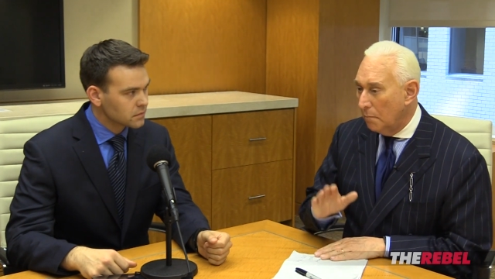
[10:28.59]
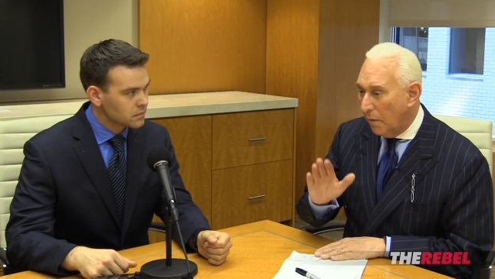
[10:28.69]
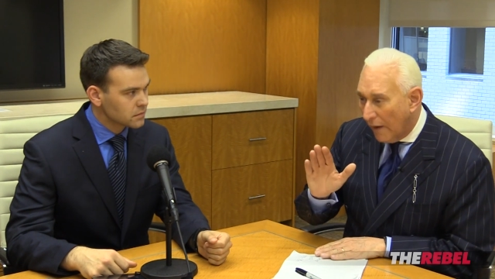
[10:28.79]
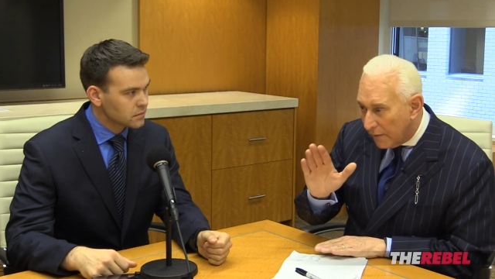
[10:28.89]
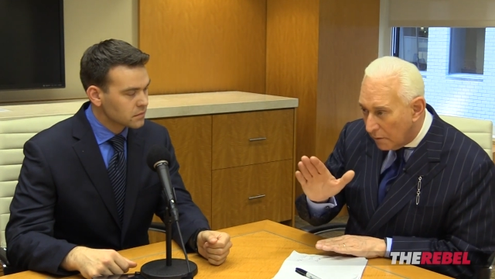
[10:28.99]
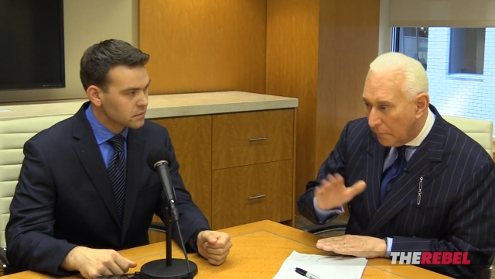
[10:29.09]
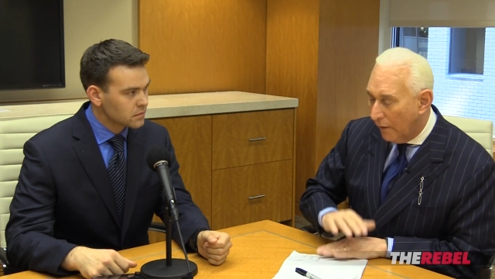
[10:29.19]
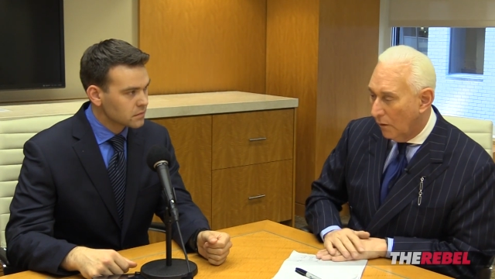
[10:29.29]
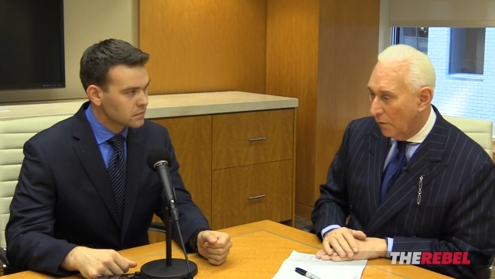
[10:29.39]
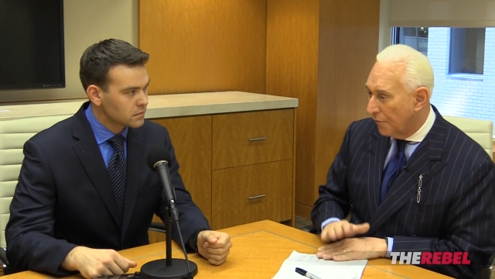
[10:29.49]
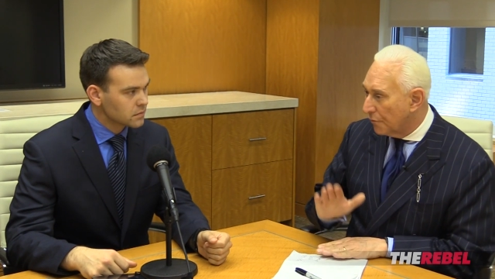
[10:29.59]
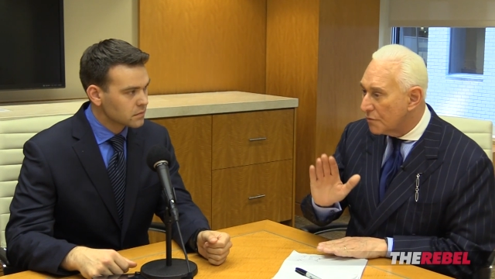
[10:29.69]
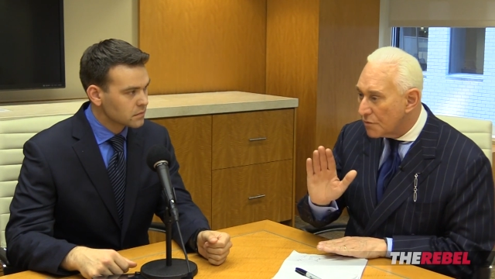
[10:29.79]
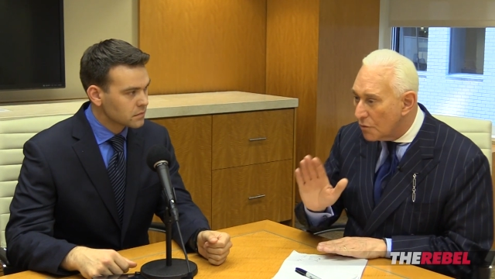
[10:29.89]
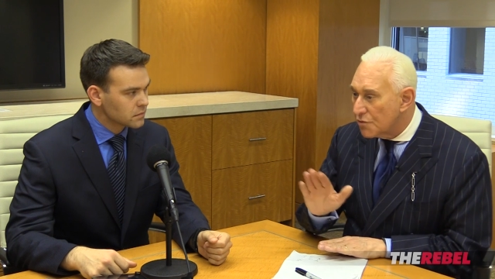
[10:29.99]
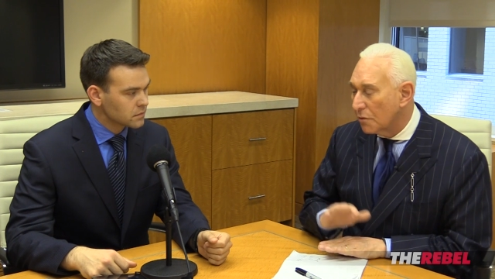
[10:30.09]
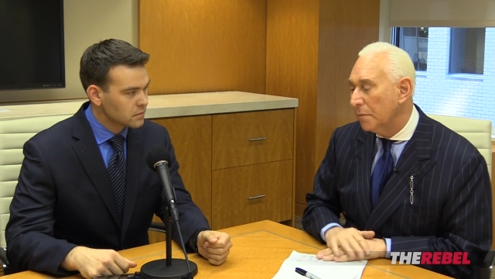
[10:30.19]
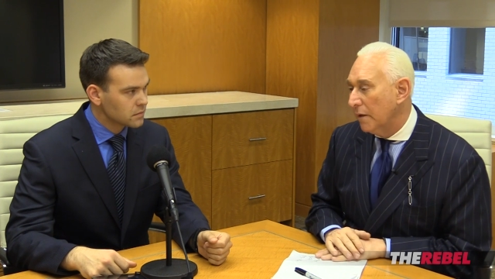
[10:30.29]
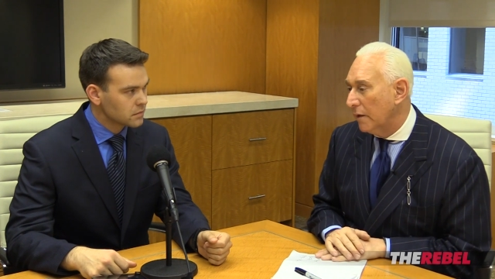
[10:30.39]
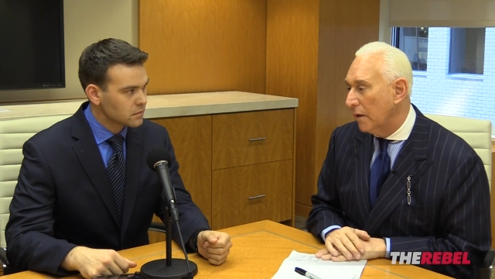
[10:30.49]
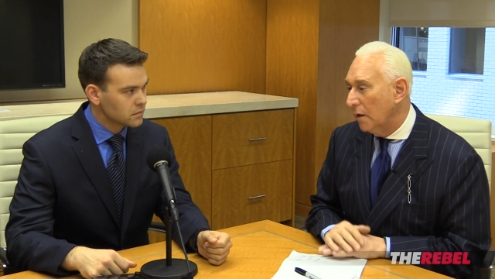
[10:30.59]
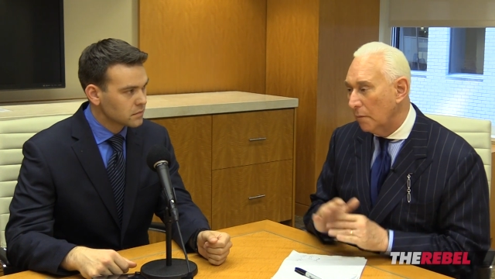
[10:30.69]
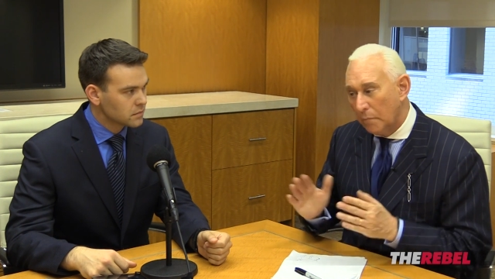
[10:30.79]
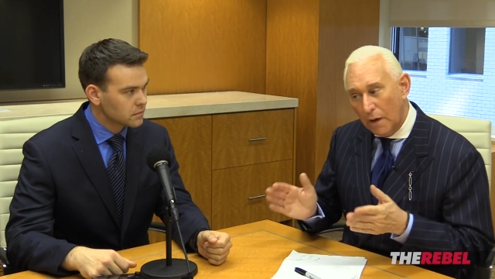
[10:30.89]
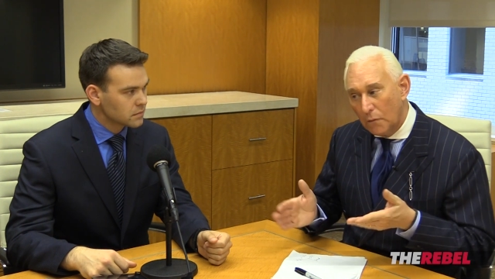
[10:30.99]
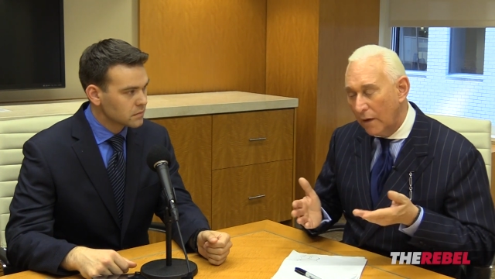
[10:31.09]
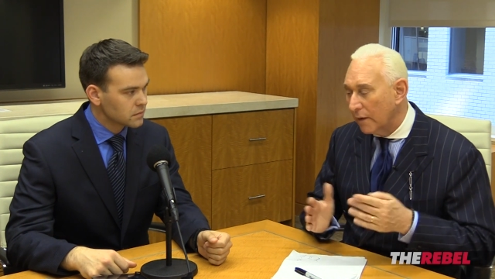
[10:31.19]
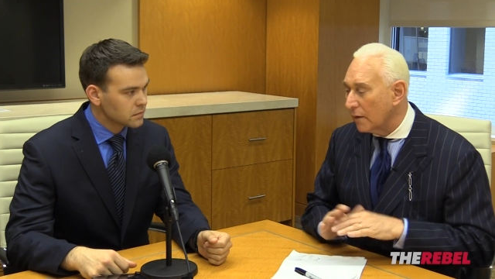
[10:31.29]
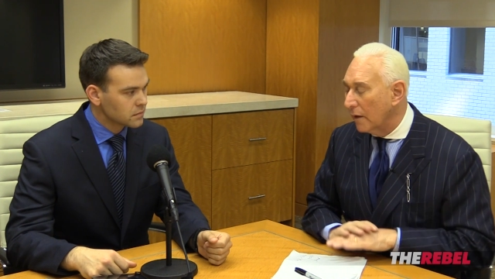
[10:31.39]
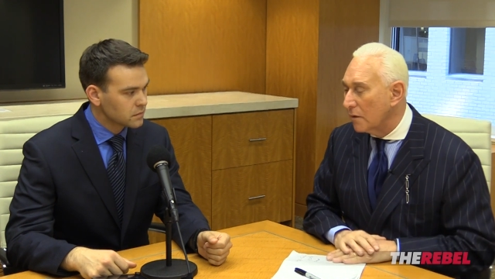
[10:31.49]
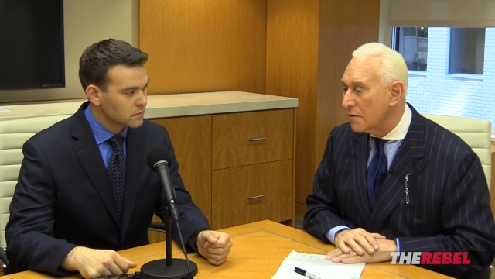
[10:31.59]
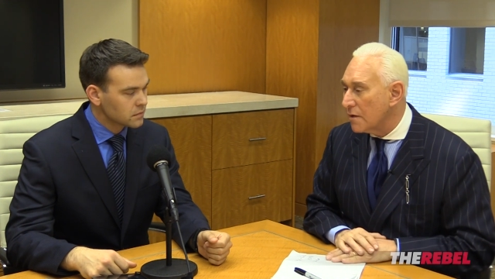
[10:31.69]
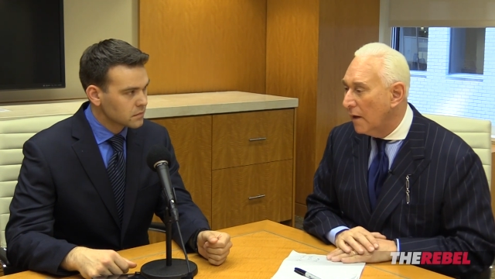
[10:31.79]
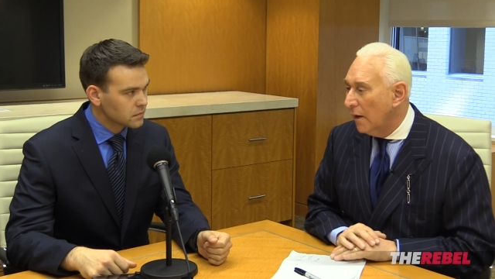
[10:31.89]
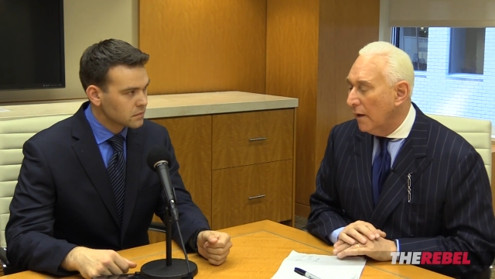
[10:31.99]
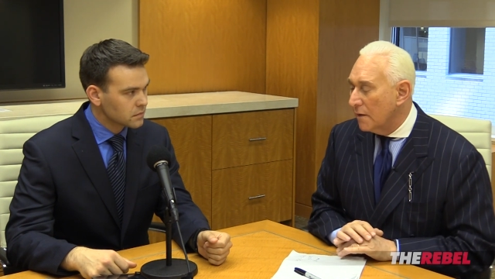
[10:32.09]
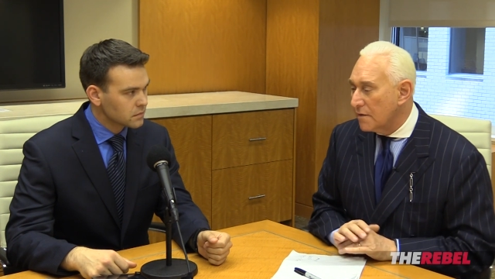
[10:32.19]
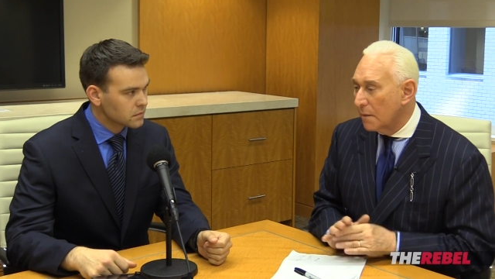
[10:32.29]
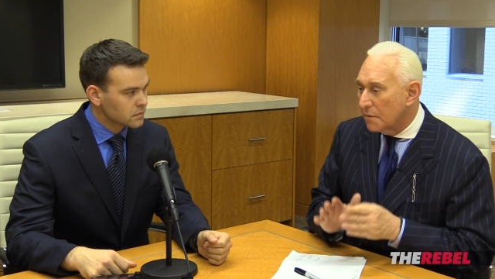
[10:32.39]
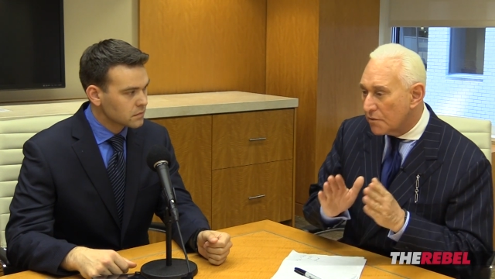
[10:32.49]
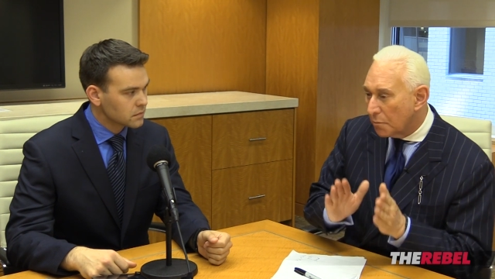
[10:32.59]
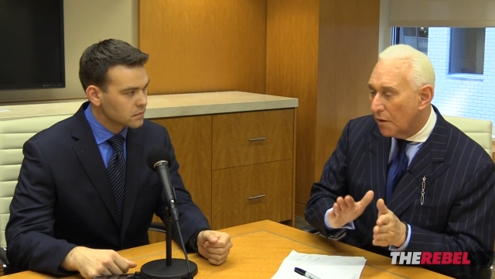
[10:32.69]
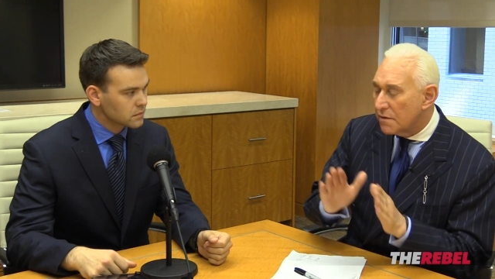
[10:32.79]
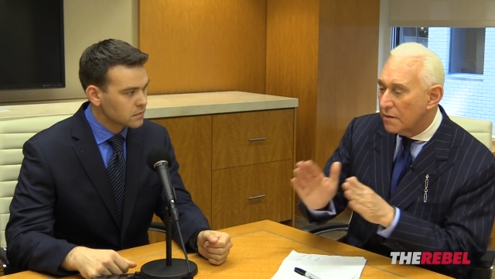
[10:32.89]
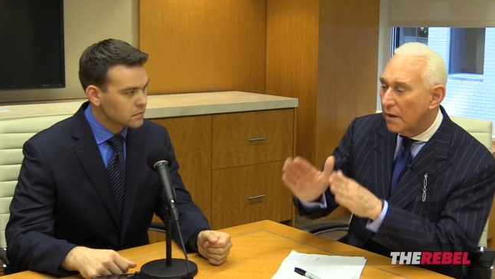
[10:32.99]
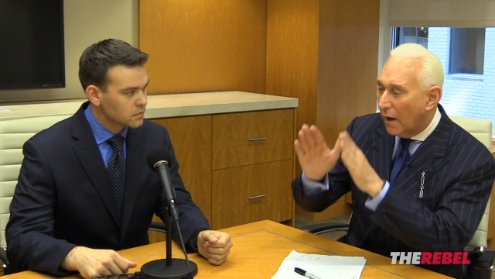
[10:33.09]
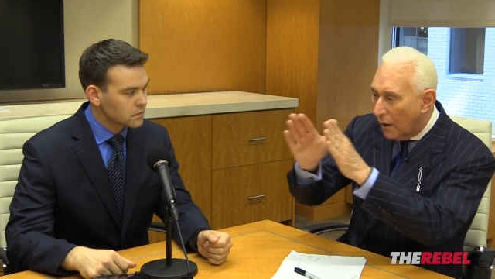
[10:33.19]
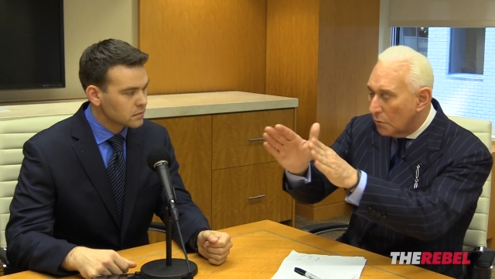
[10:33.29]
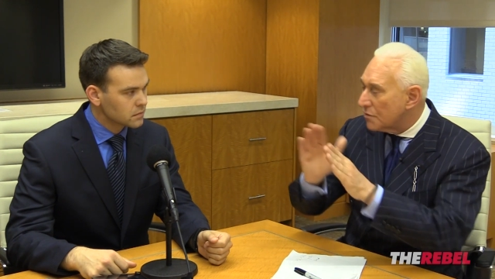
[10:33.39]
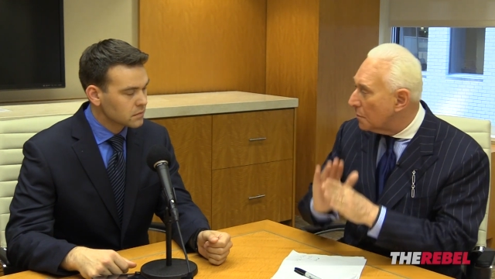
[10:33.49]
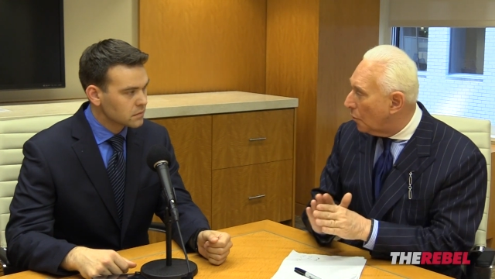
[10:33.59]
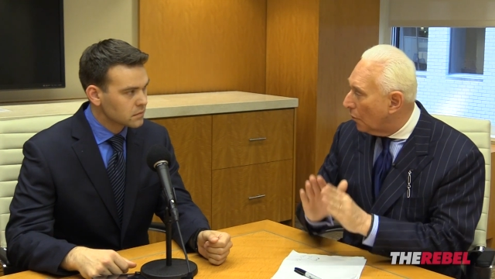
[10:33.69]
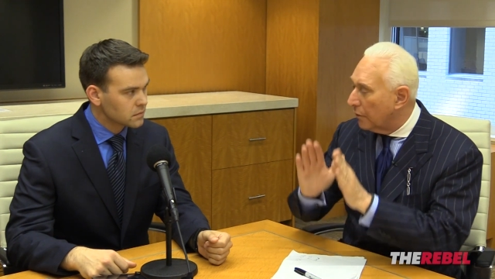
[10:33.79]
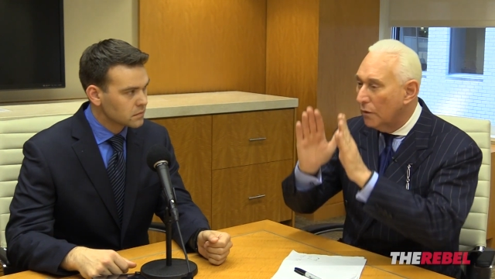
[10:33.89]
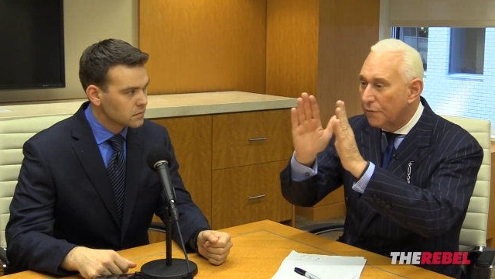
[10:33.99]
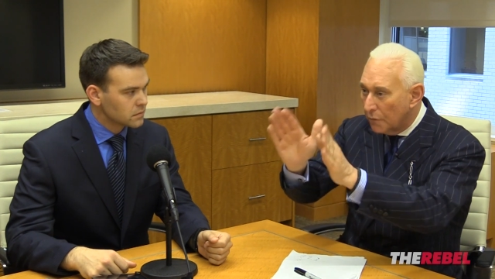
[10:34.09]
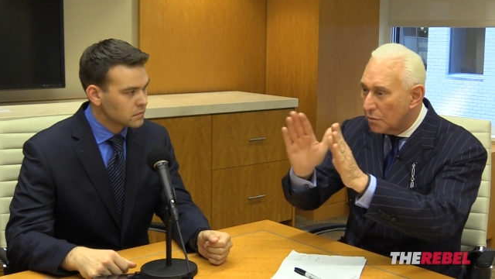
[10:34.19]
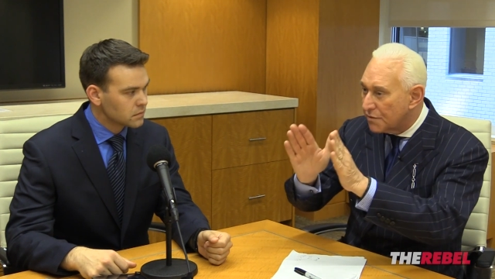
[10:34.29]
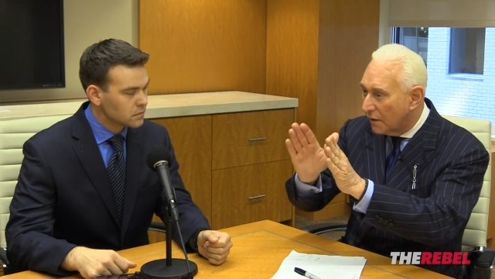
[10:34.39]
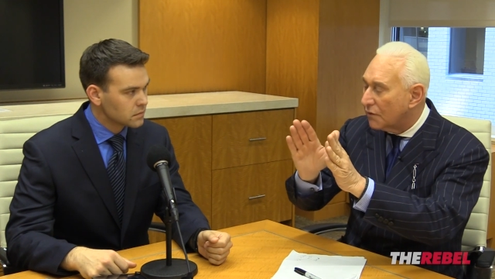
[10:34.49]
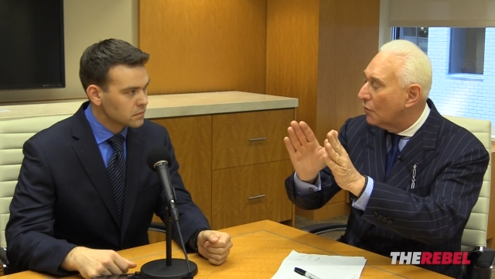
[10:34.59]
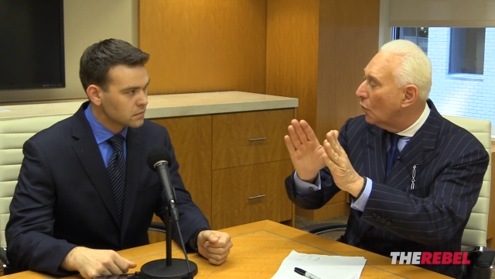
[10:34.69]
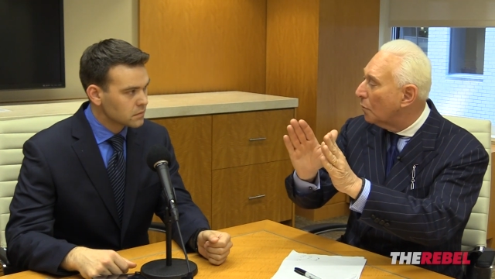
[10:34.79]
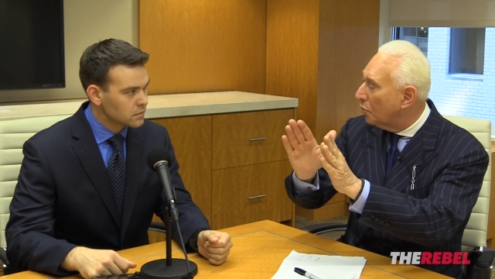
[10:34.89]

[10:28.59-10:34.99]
Speaker 1: by email, through social media, by writing letters, and say, Mr. President, I will support you if you will stick to your